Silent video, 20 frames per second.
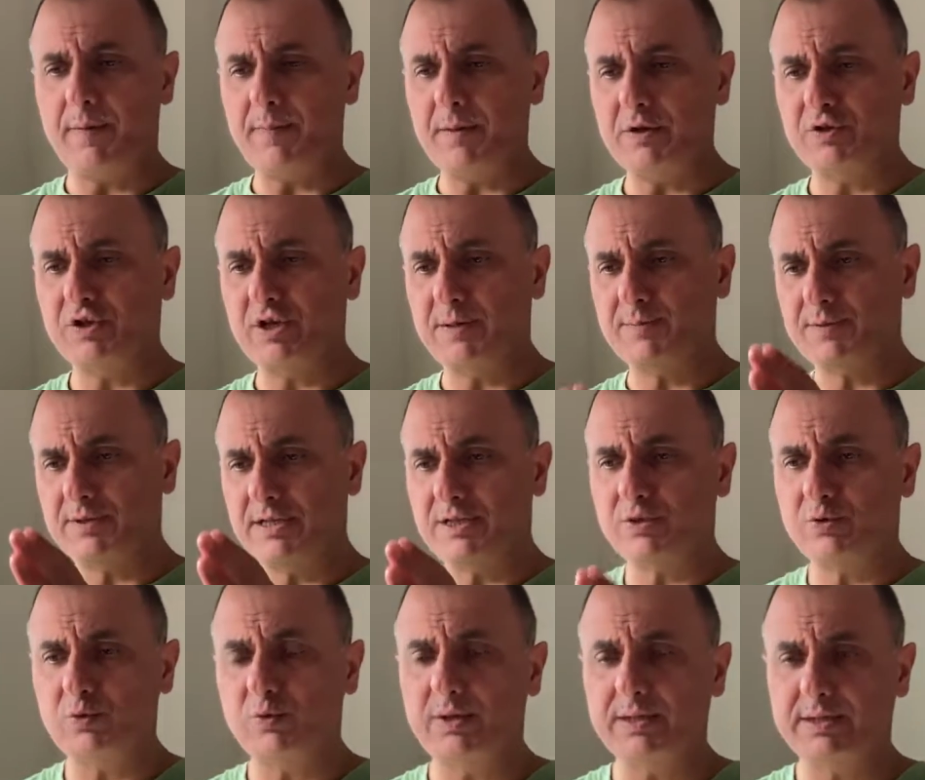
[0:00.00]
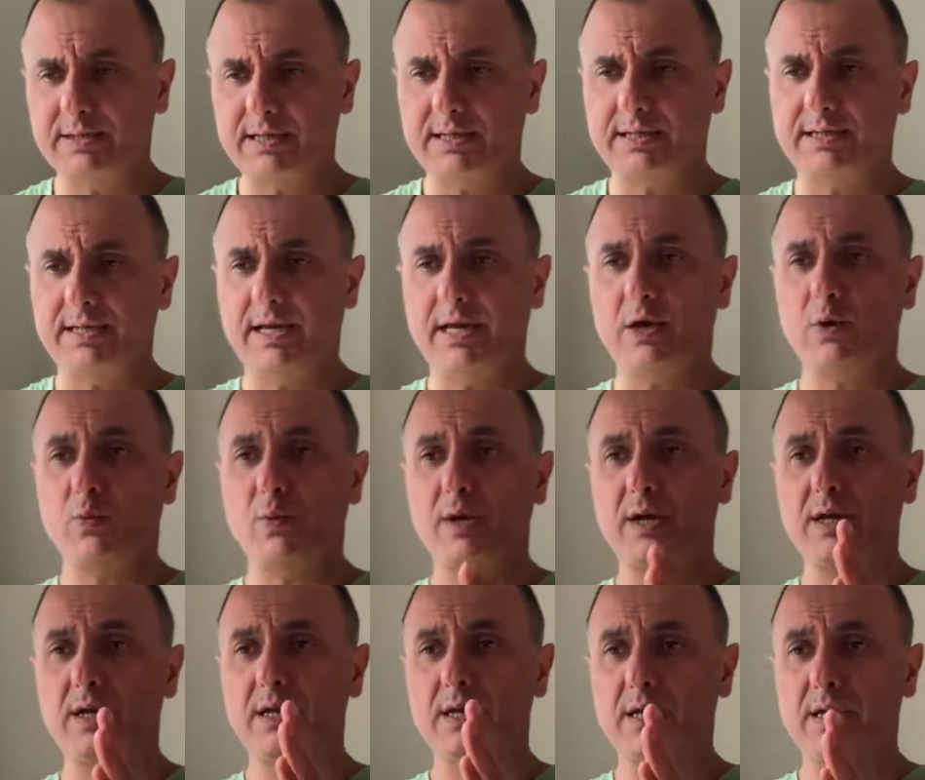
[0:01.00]
James, let's do assess the
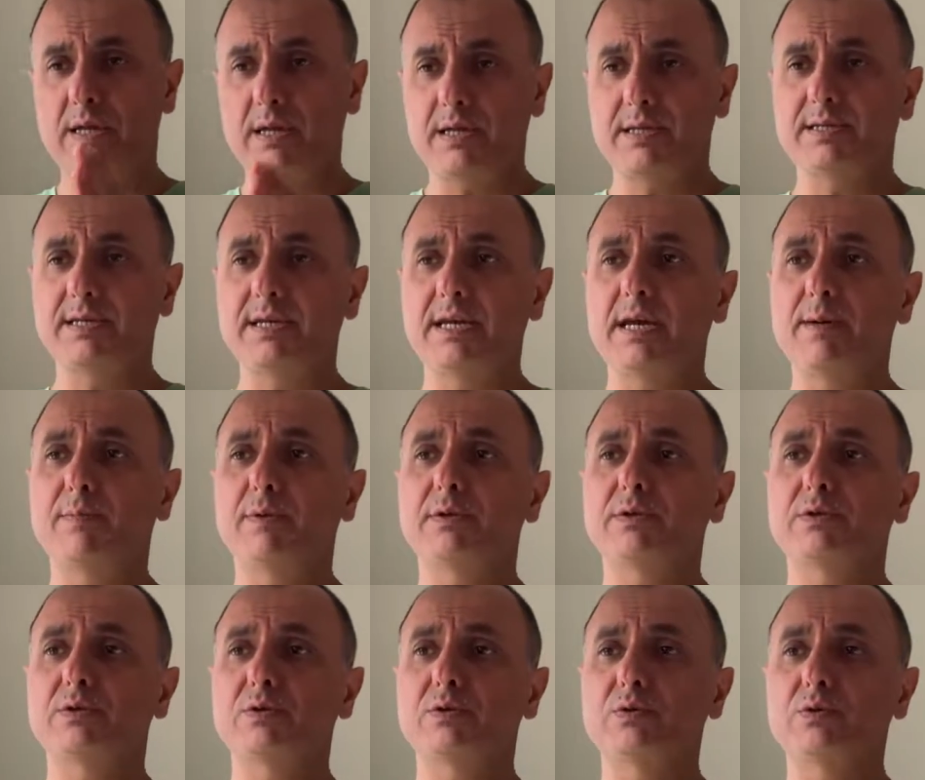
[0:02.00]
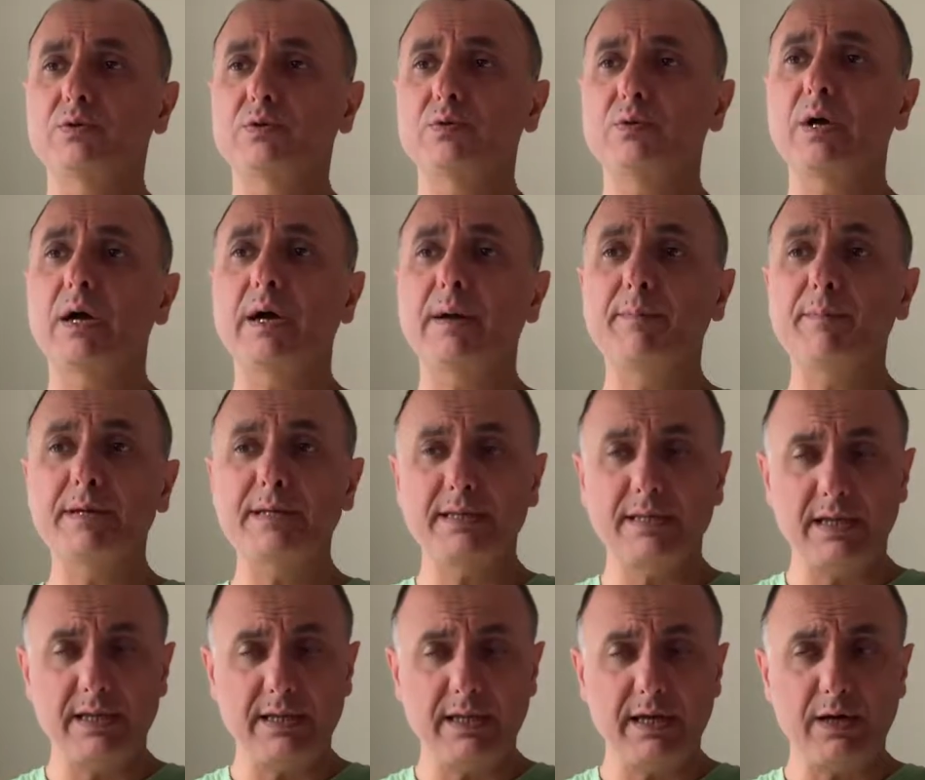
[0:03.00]
airway. Is he able to
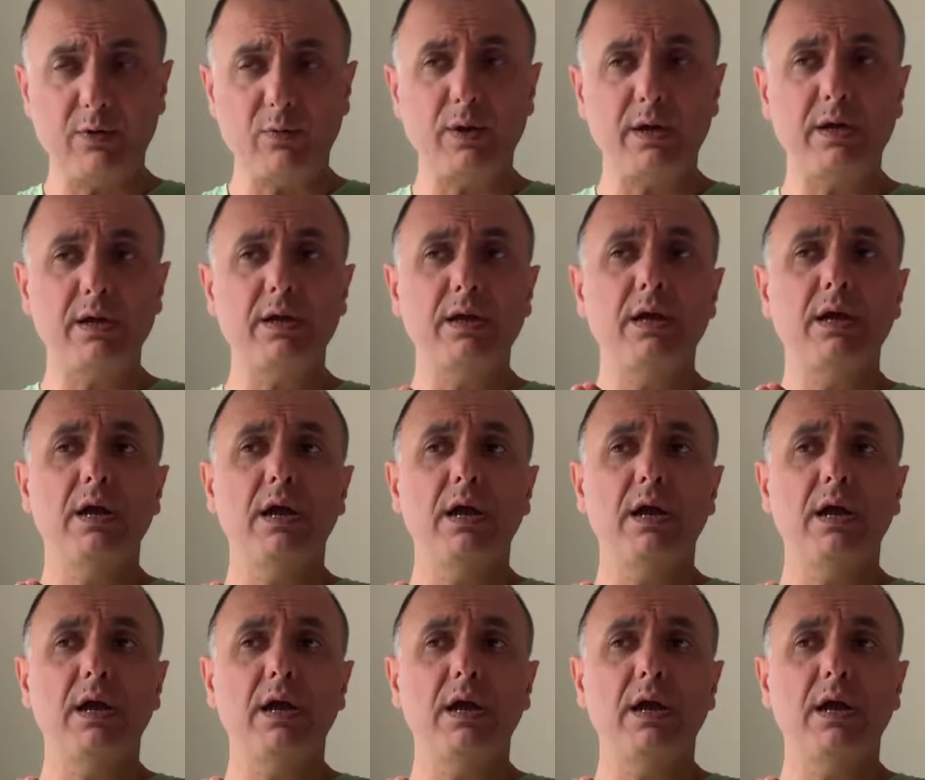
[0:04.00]
maintain the airway?